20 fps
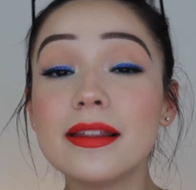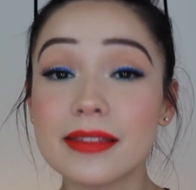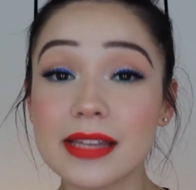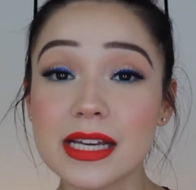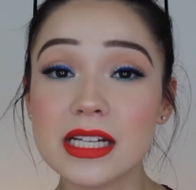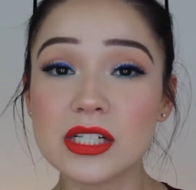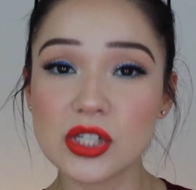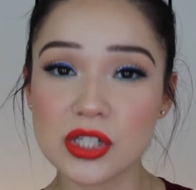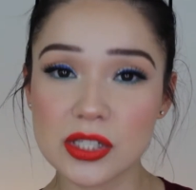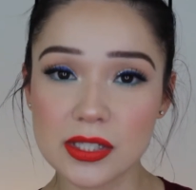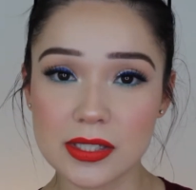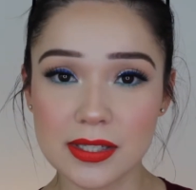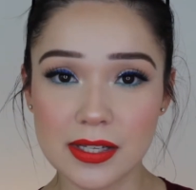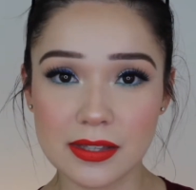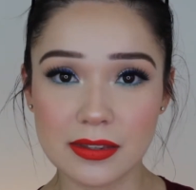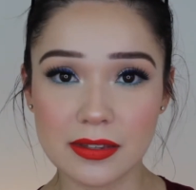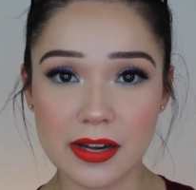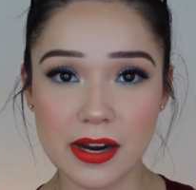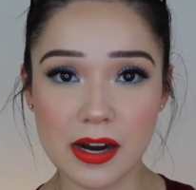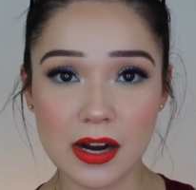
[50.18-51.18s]
they just
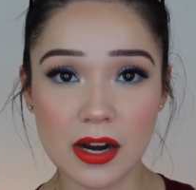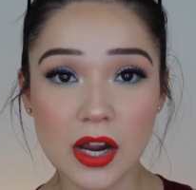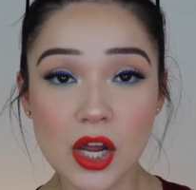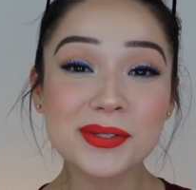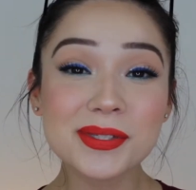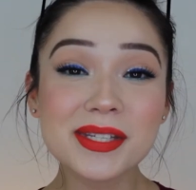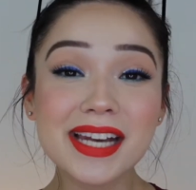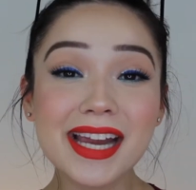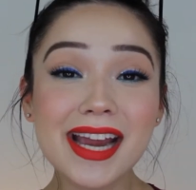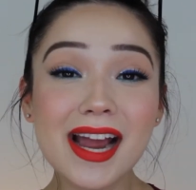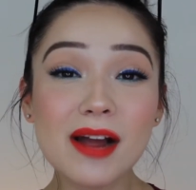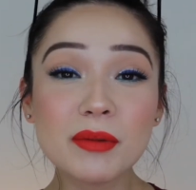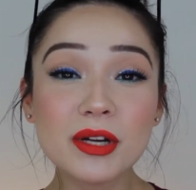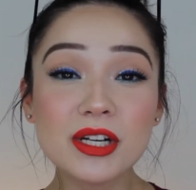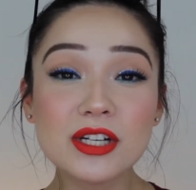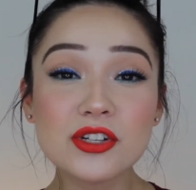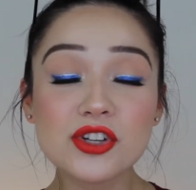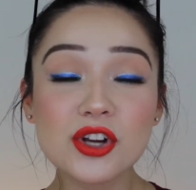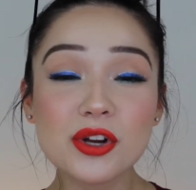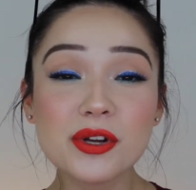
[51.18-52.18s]
sit there. So today I'm
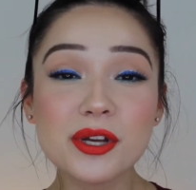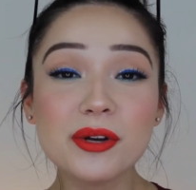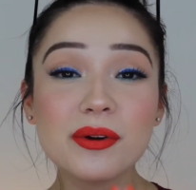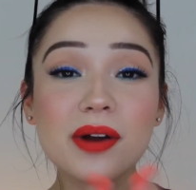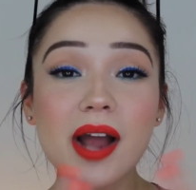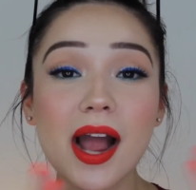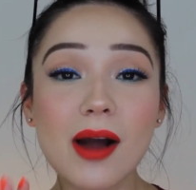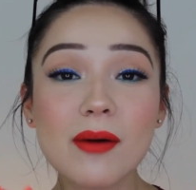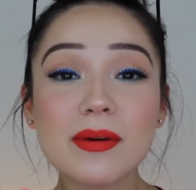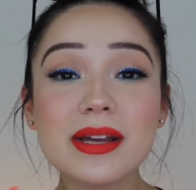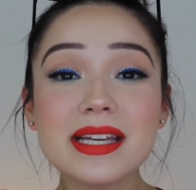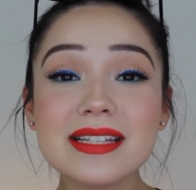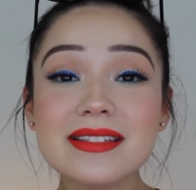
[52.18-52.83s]
going to show you how